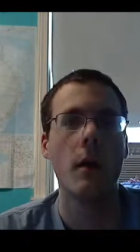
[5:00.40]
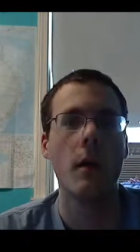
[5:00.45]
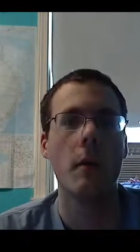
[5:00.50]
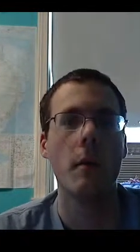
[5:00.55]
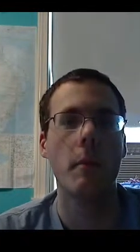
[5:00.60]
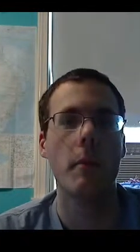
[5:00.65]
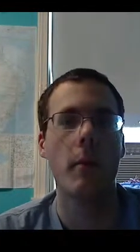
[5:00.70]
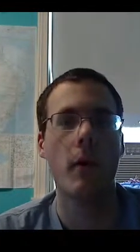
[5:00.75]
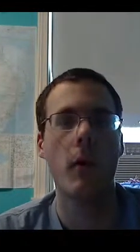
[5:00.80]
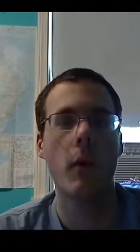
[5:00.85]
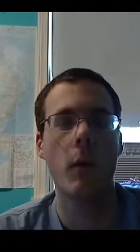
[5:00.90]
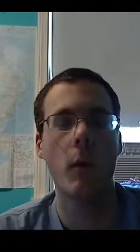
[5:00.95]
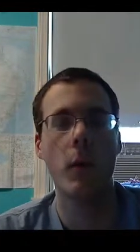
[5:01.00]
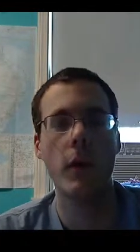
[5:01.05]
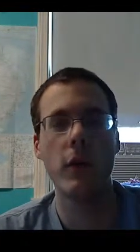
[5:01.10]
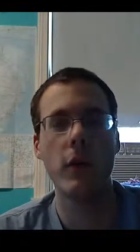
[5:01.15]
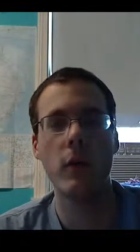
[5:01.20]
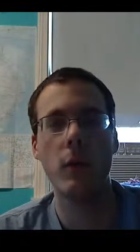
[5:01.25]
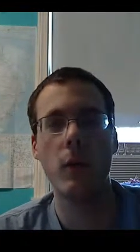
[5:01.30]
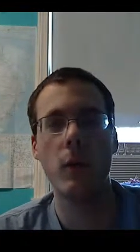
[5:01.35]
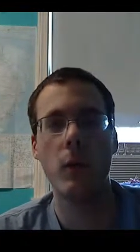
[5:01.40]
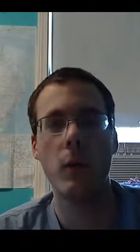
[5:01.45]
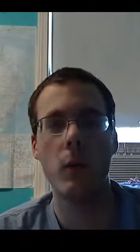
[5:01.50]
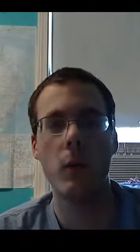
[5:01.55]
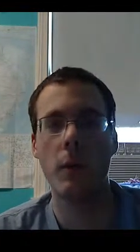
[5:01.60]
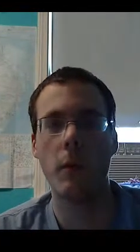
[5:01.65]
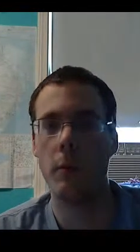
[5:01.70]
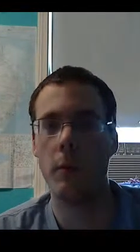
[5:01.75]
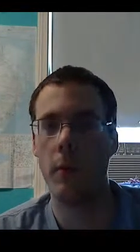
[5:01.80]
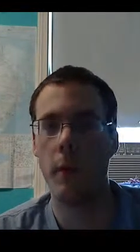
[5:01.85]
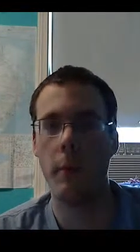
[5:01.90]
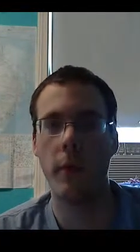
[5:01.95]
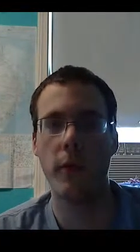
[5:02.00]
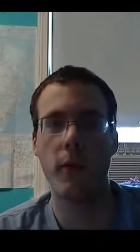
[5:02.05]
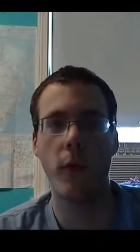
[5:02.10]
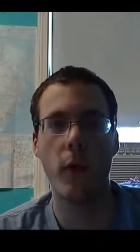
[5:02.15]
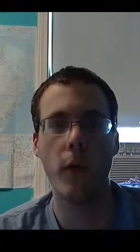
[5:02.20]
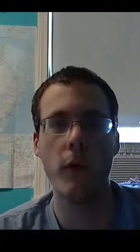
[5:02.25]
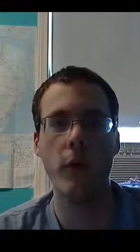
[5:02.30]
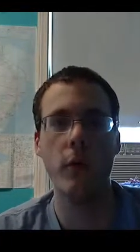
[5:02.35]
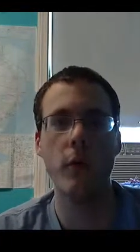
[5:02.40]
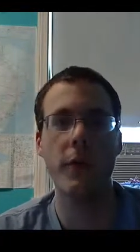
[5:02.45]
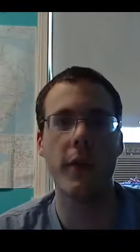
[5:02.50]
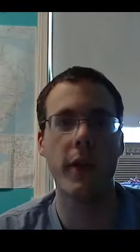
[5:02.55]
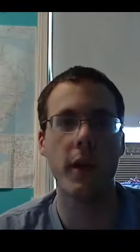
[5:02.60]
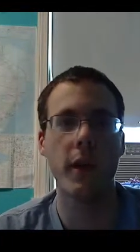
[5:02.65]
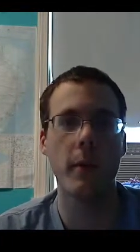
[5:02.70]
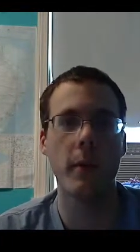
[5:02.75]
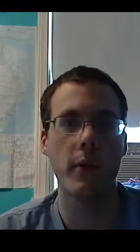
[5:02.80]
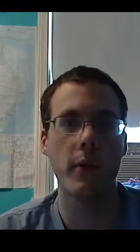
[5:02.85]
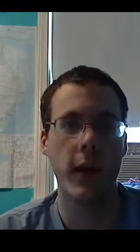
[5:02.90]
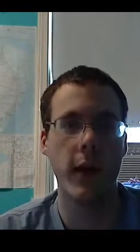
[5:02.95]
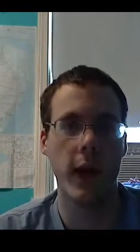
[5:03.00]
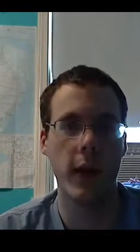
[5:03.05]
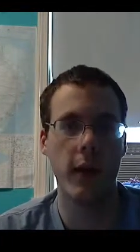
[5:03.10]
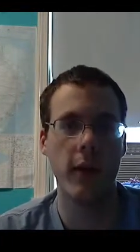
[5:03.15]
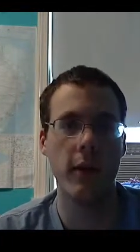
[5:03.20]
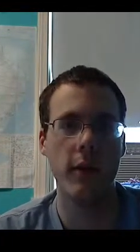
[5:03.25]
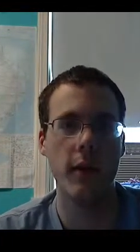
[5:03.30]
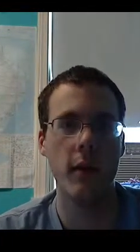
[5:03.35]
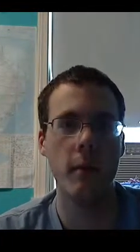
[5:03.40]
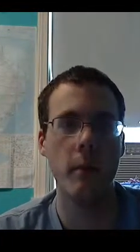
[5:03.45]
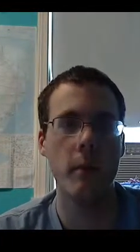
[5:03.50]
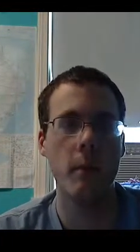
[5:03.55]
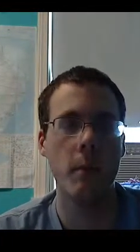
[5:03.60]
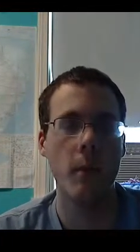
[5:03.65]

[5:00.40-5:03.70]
But before you think about taking them,